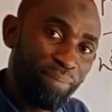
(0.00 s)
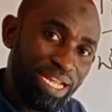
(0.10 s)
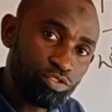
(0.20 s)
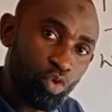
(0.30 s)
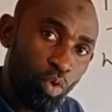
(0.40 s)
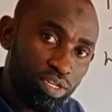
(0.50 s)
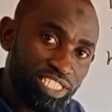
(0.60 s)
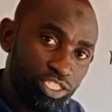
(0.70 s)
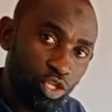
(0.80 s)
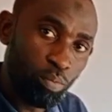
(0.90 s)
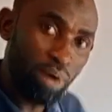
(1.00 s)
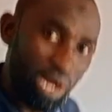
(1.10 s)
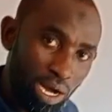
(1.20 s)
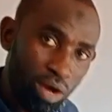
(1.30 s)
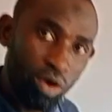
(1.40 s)
bend towards the
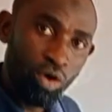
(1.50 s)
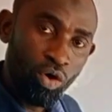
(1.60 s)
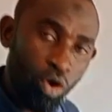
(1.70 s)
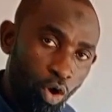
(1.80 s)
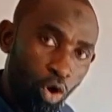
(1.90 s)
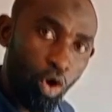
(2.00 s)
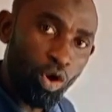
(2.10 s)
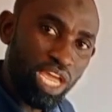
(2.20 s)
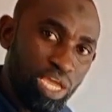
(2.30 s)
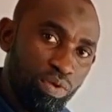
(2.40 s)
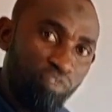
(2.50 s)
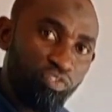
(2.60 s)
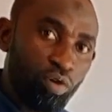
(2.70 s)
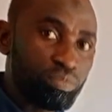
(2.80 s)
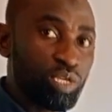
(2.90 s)
normal or away
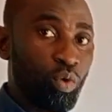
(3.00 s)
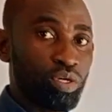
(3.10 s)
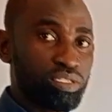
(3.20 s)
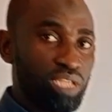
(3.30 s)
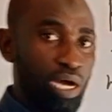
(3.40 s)
from the what